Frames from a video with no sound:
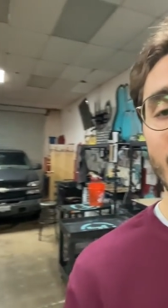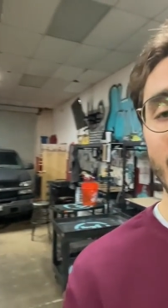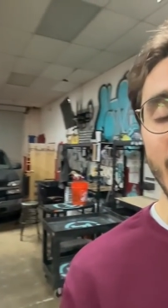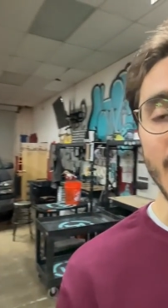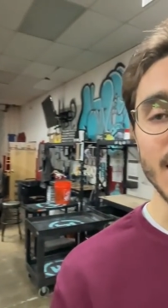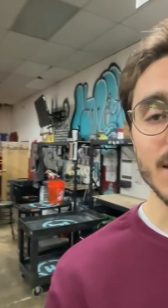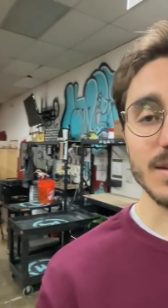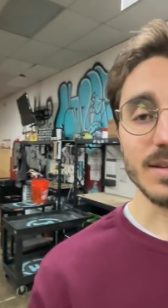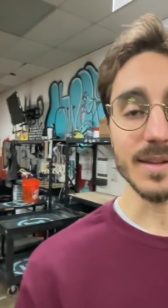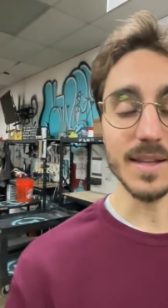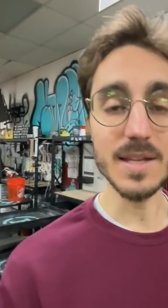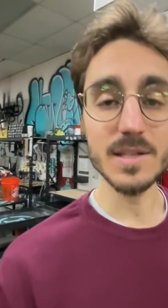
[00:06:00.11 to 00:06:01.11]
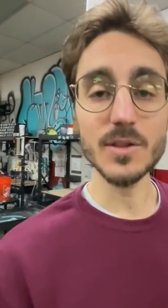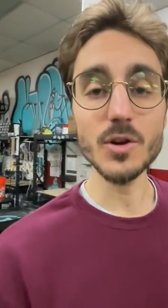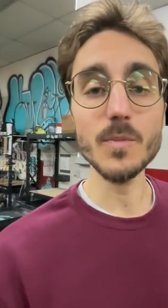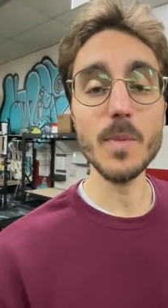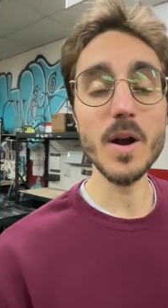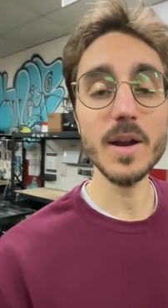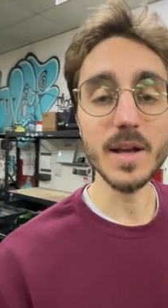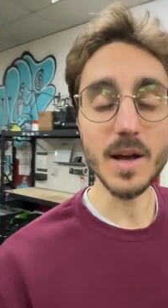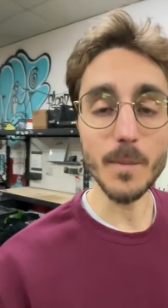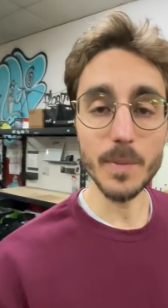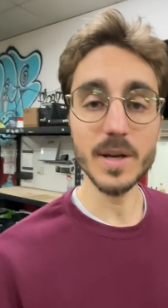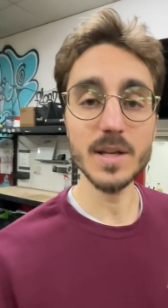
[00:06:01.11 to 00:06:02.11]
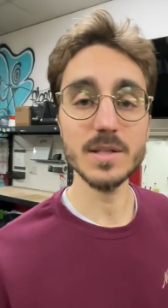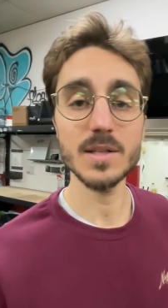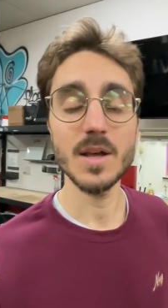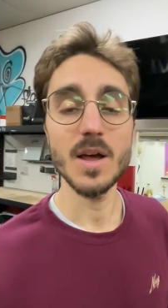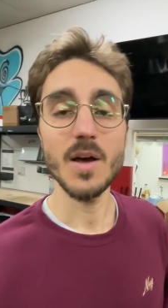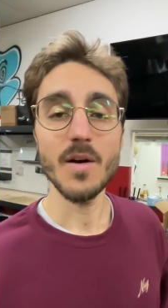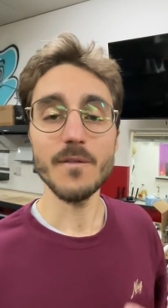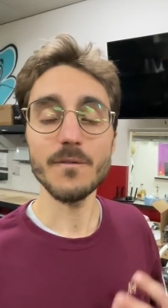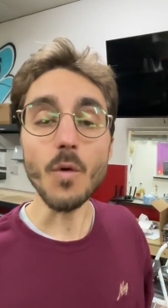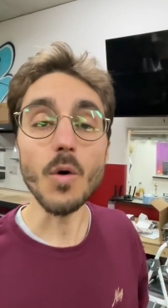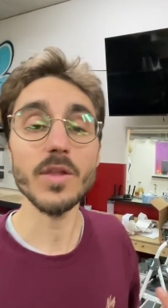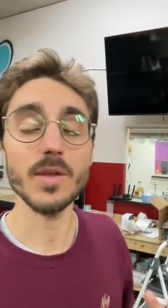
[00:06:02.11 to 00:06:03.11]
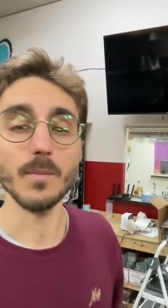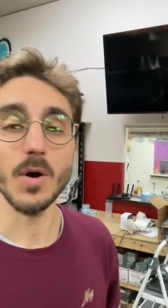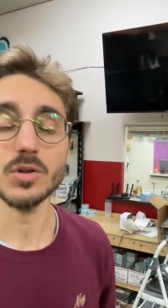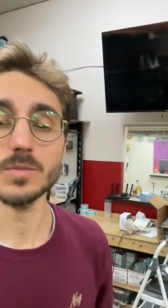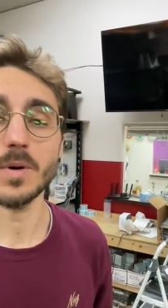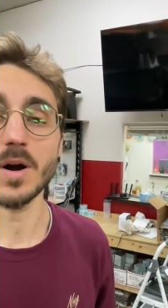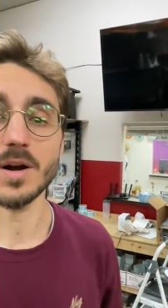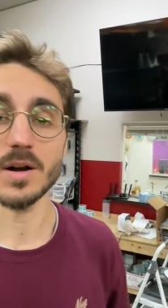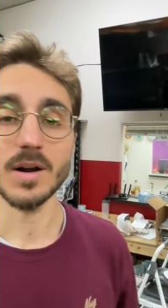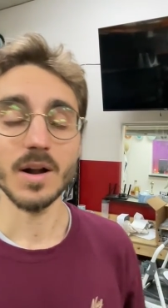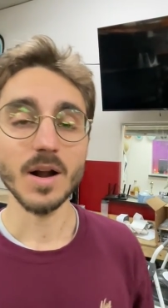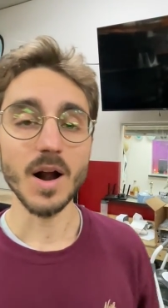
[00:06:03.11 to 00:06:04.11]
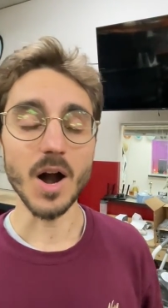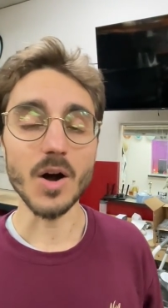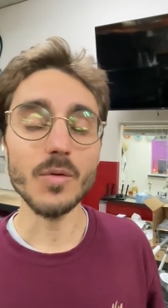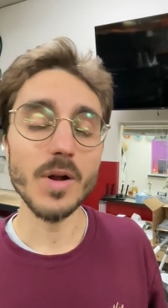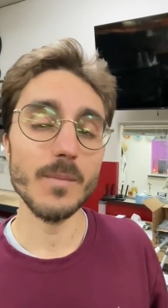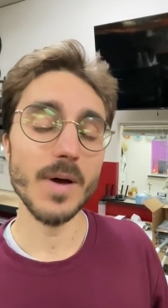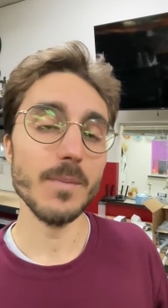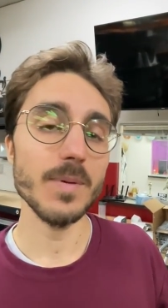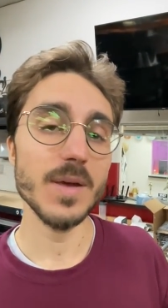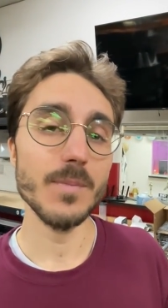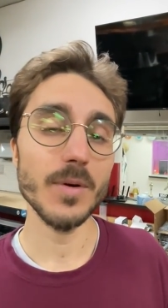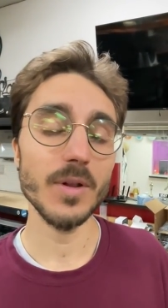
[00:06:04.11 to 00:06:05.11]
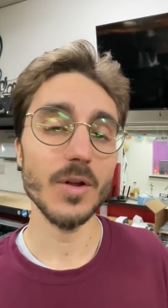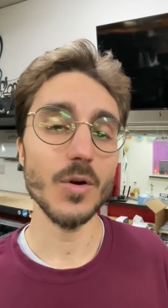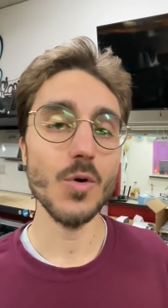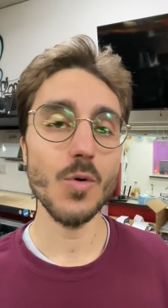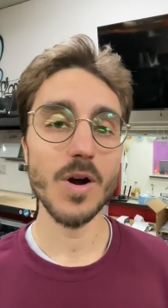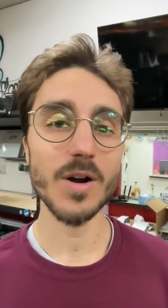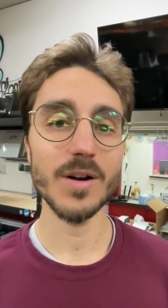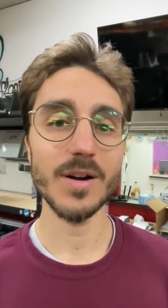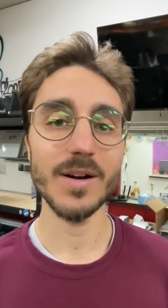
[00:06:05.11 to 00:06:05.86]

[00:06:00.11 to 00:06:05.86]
And these third-party companies, for the most part, are run by people who are